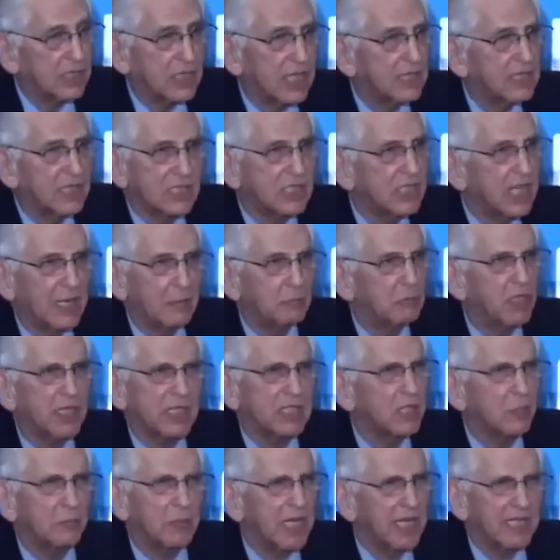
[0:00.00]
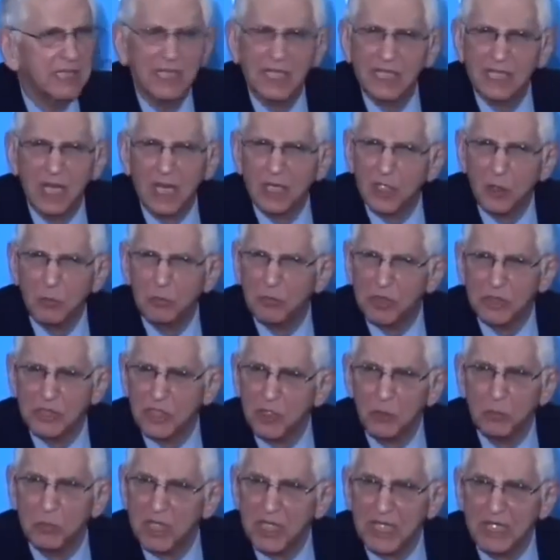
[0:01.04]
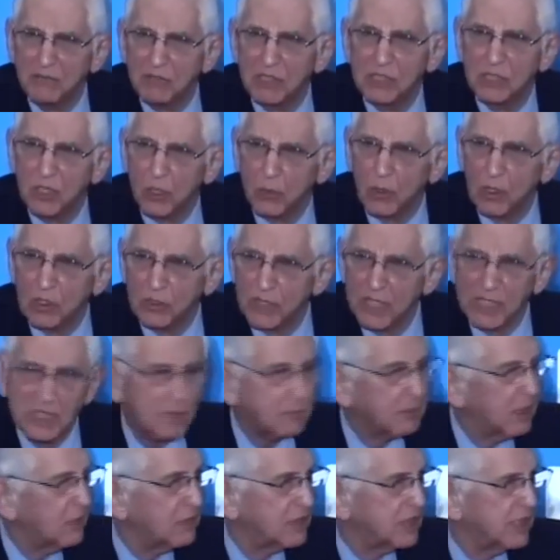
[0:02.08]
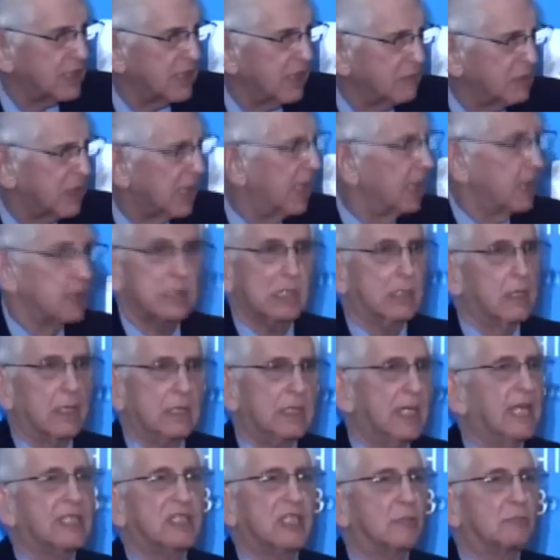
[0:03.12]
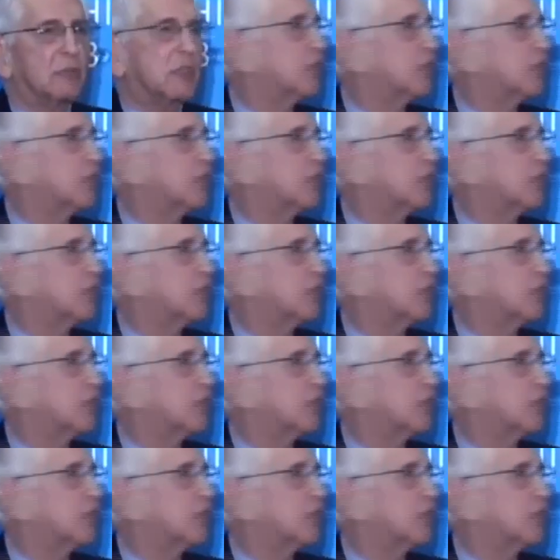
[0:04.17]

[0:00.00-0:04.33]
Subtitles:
has said the same thing to me. I said, do you believe in total transparency? He said, that's